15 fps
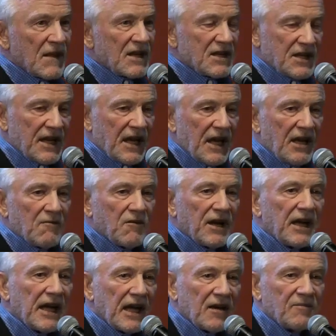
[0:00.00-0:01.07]
Today
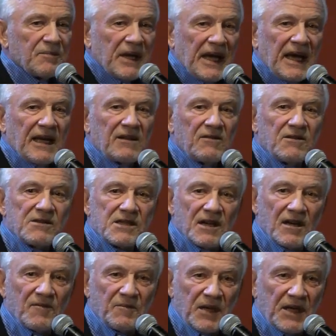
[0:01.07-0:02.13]
we have panels
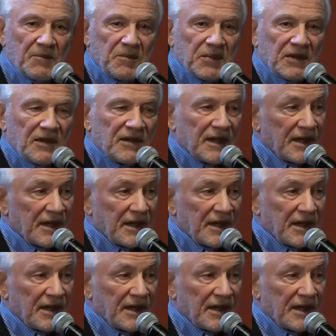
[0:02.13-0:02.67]
of people,